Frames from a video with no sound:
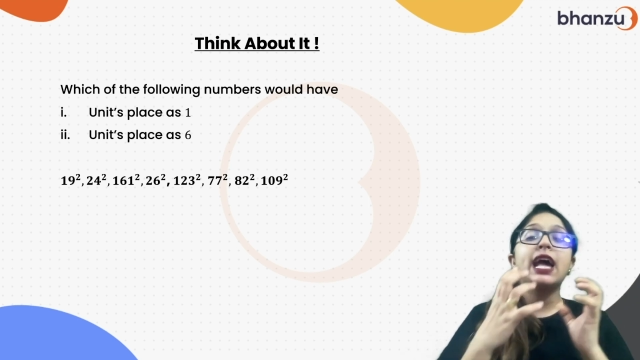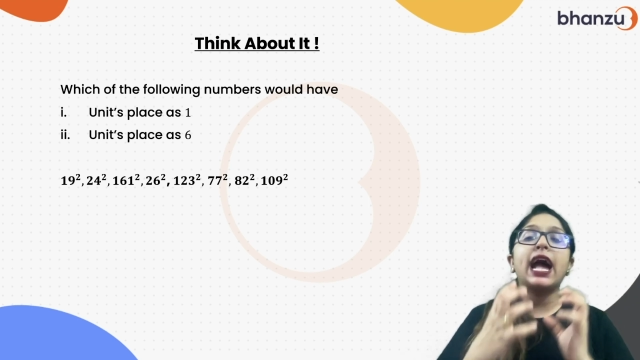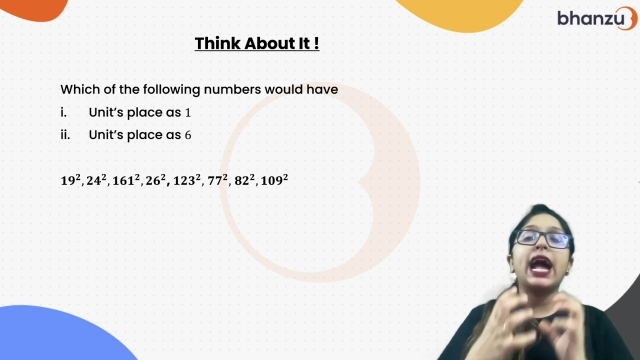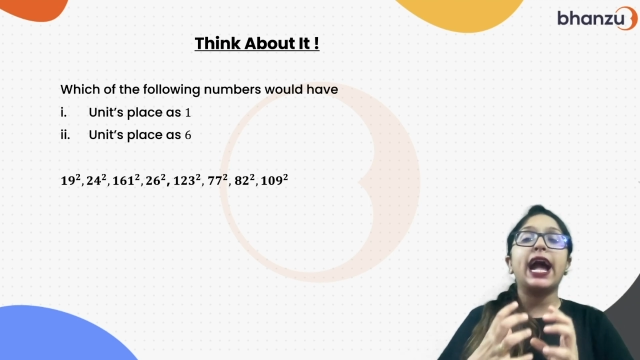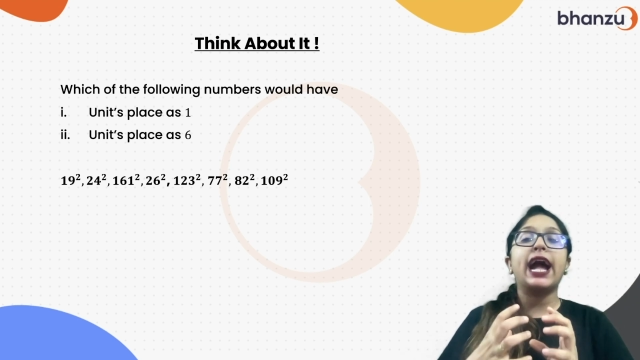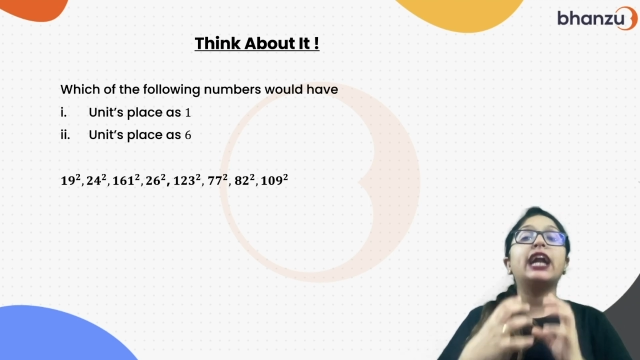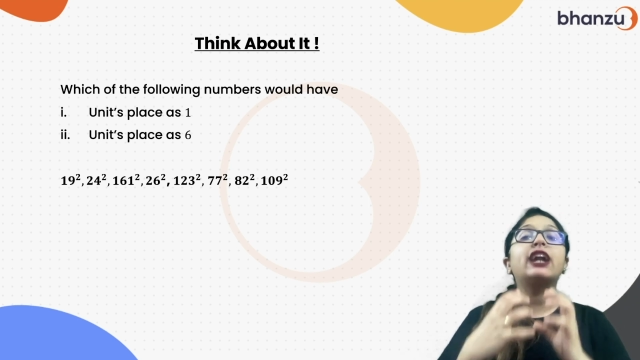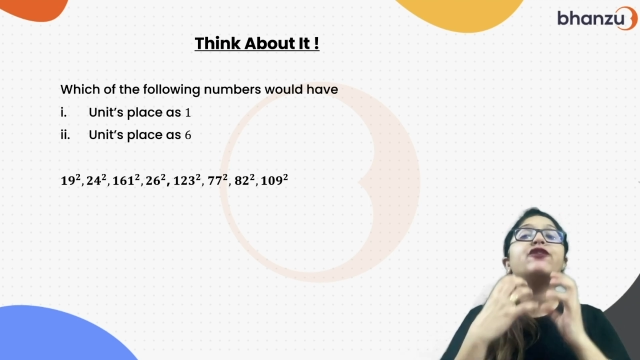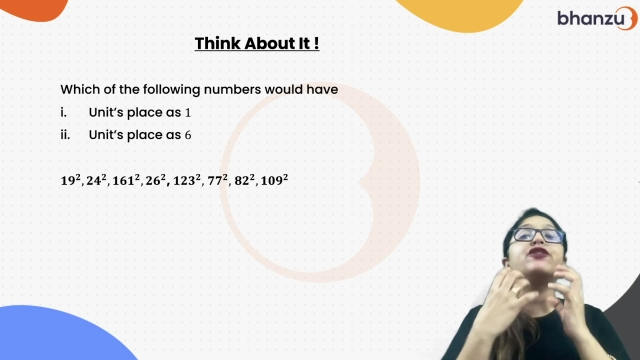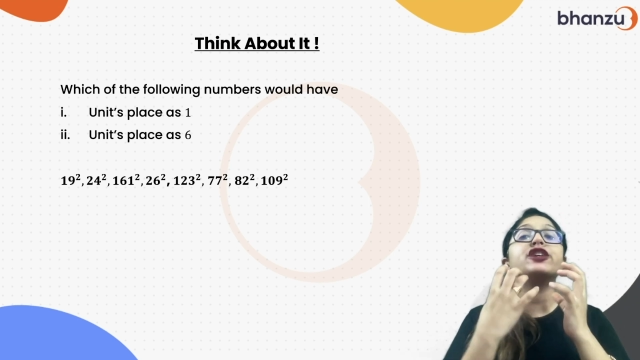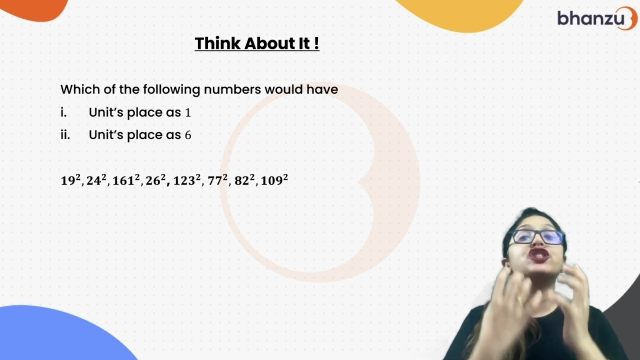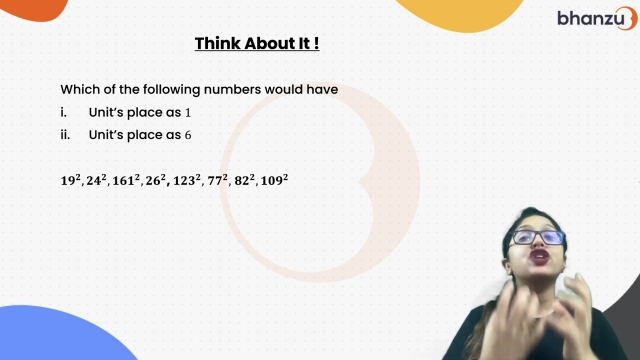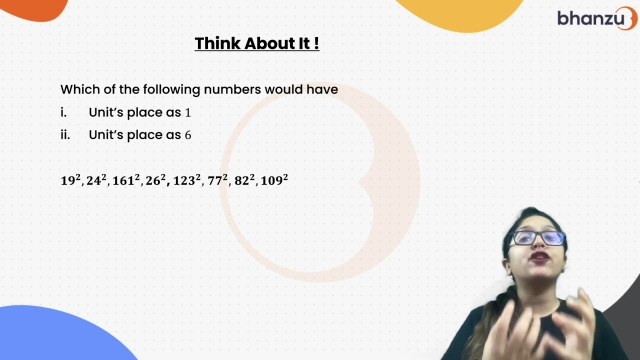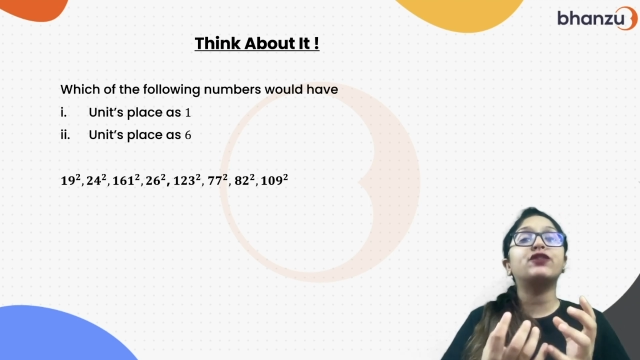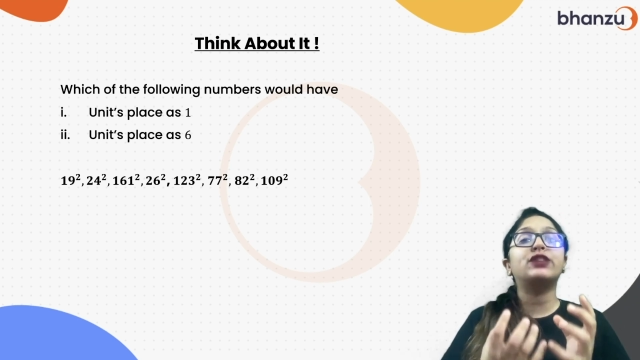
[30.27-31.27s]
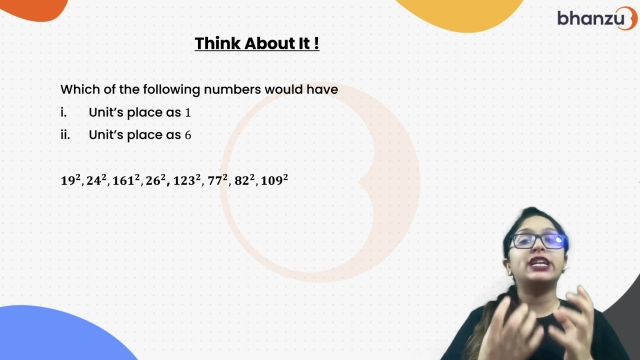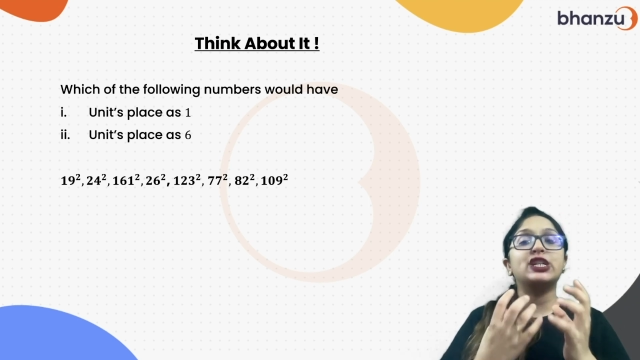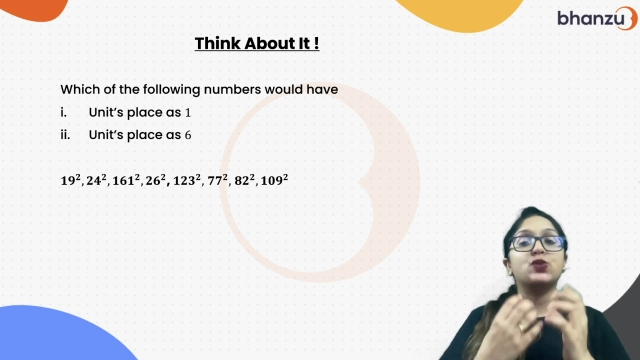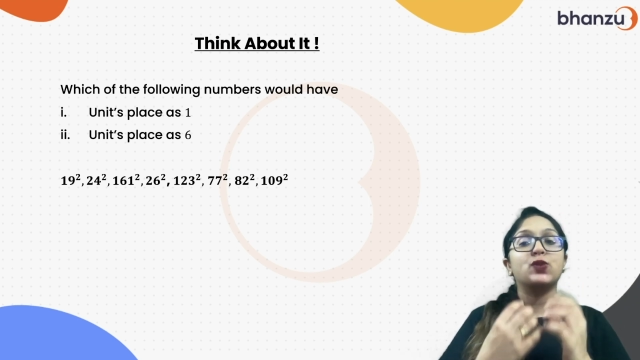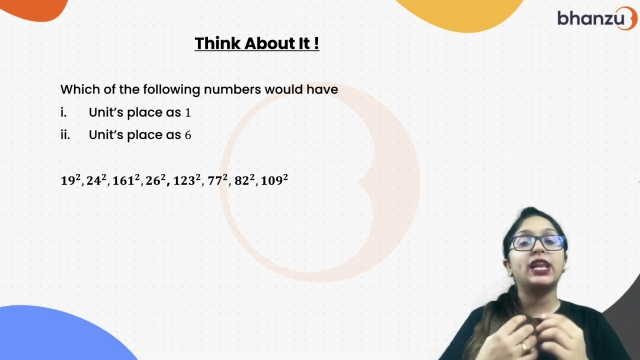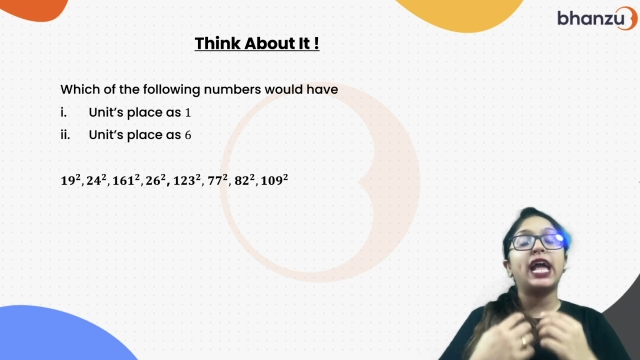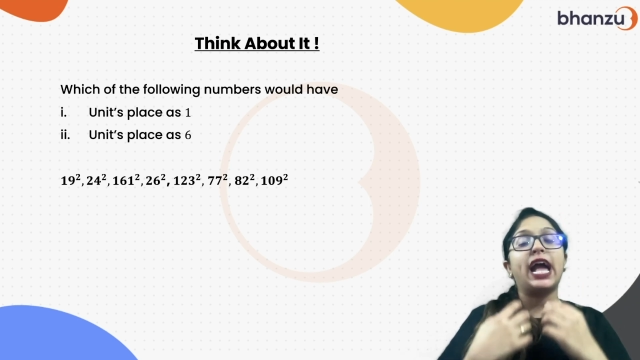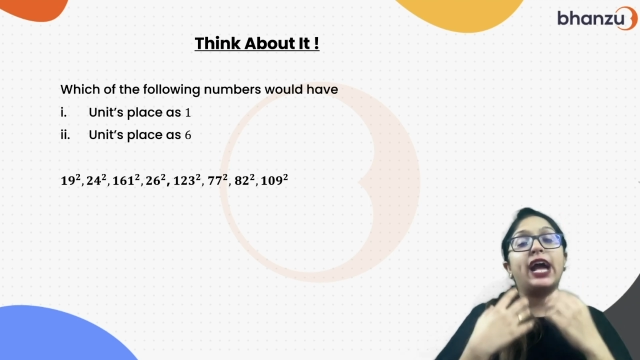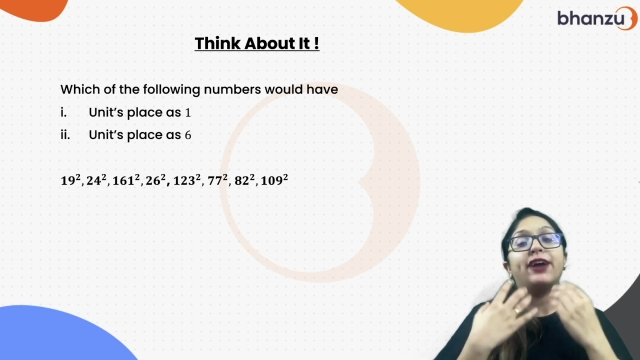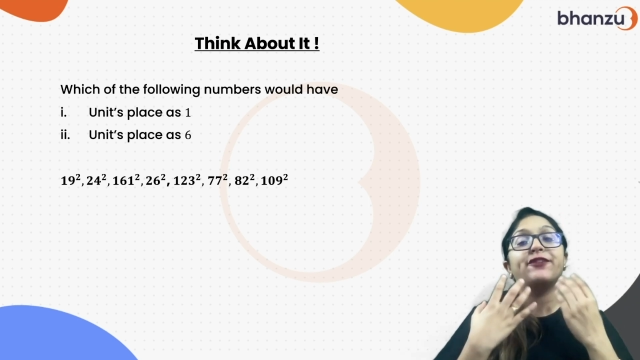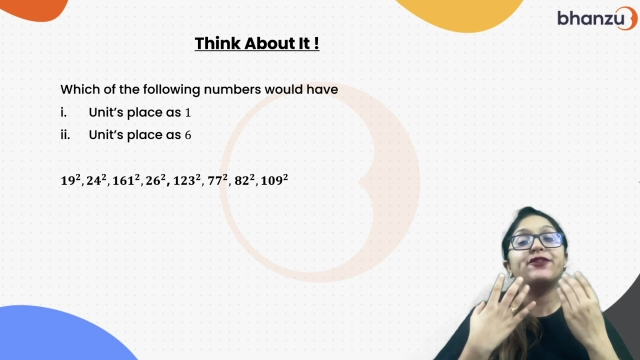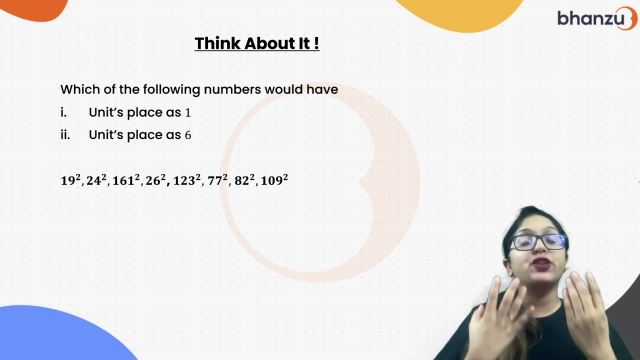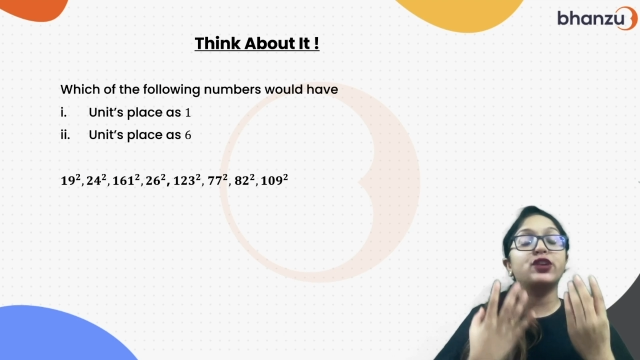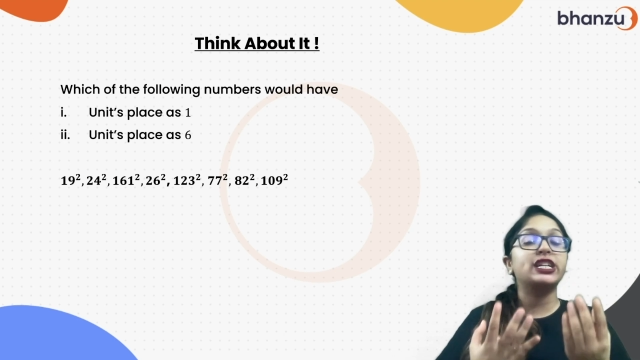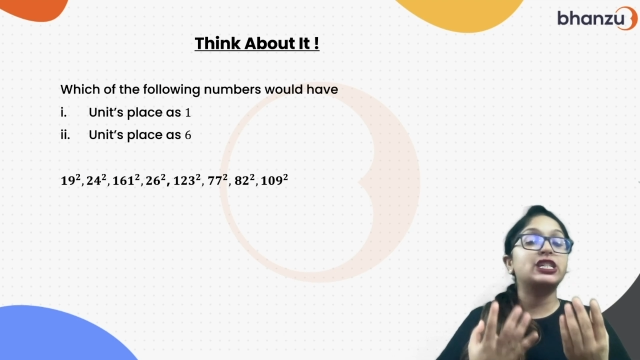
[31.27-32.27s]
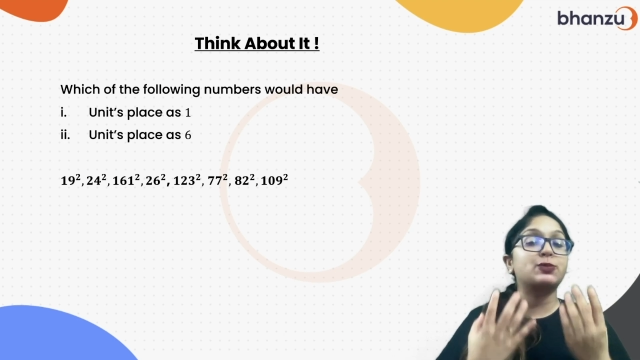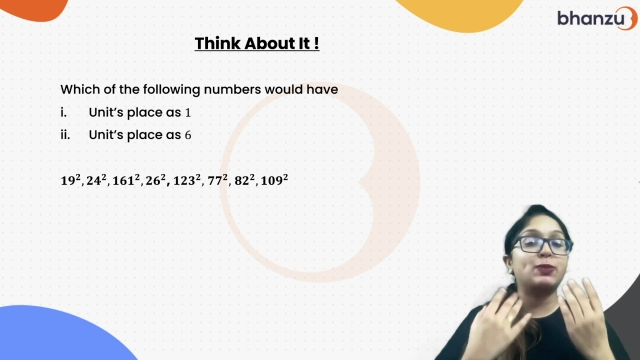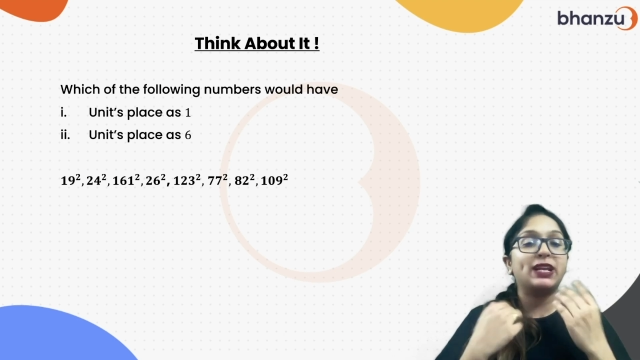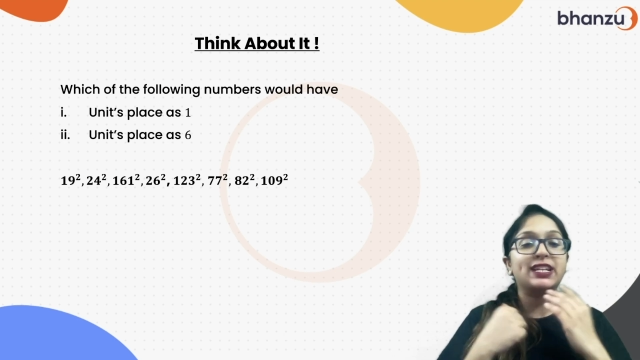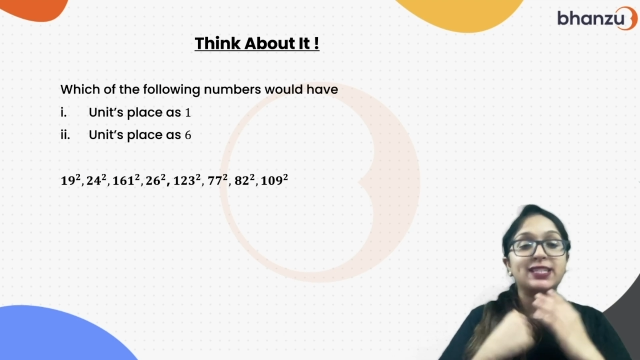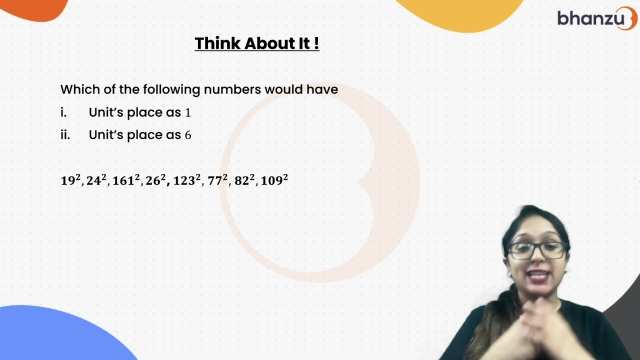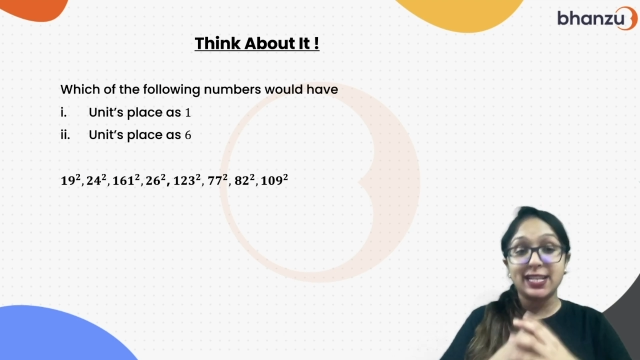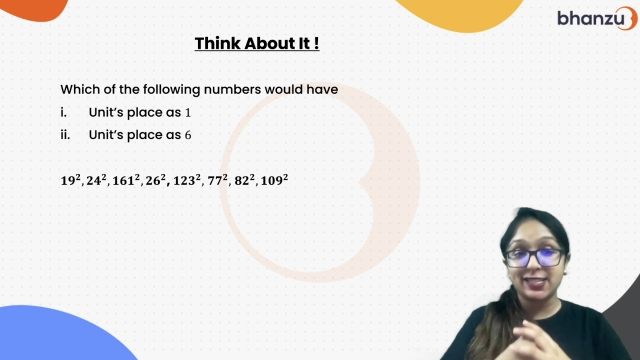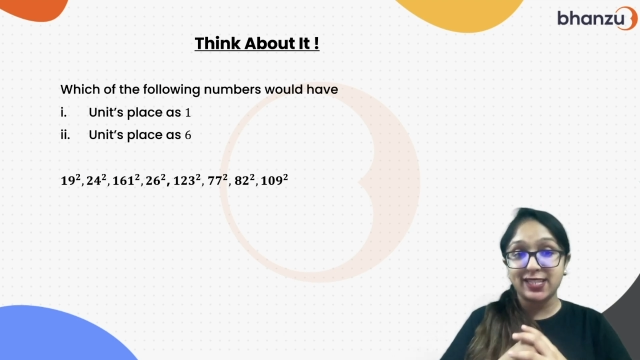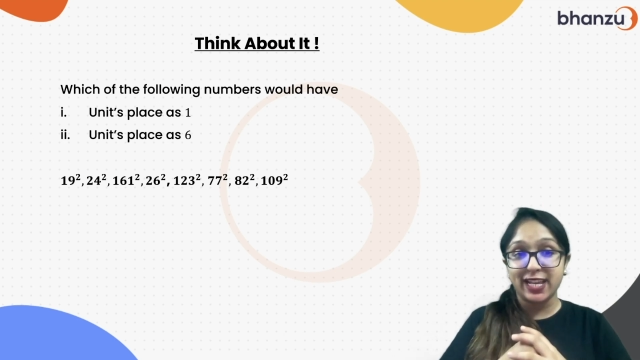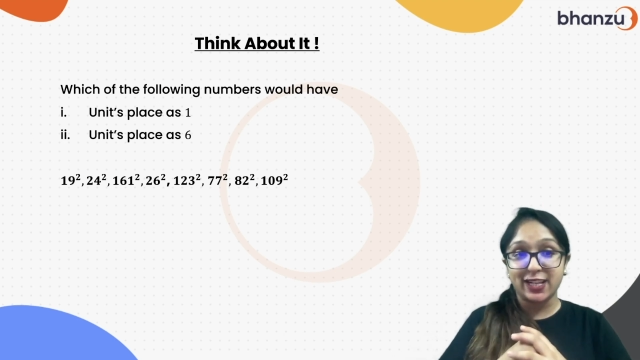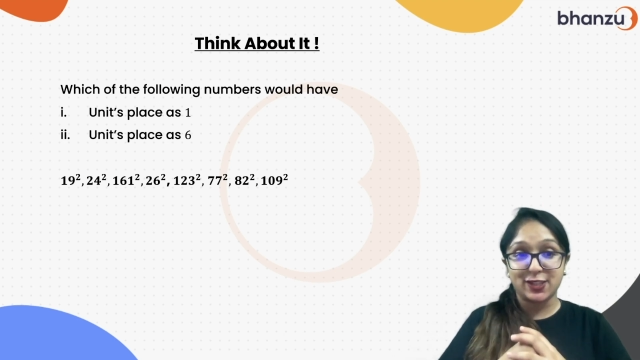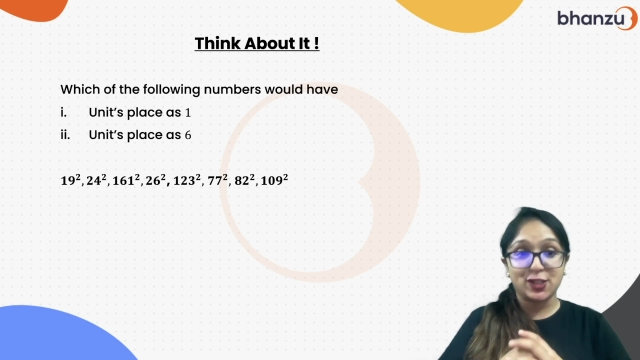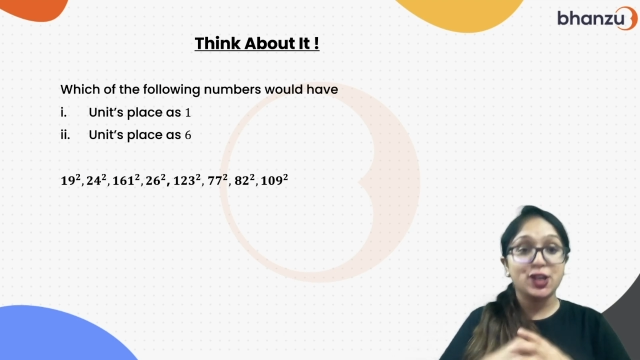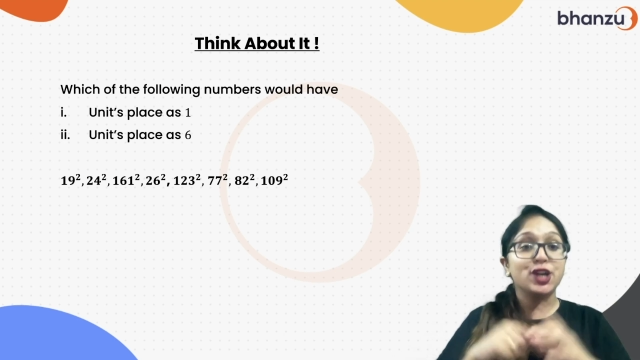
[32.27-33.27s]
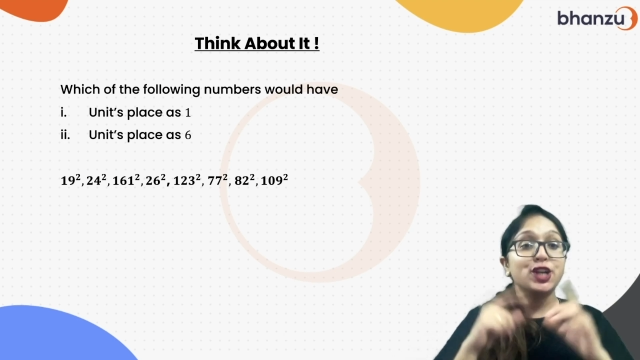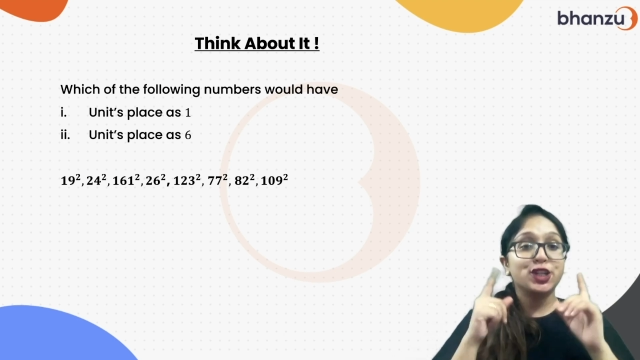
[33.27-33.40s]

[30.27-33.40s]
and which of these will have units place as 6?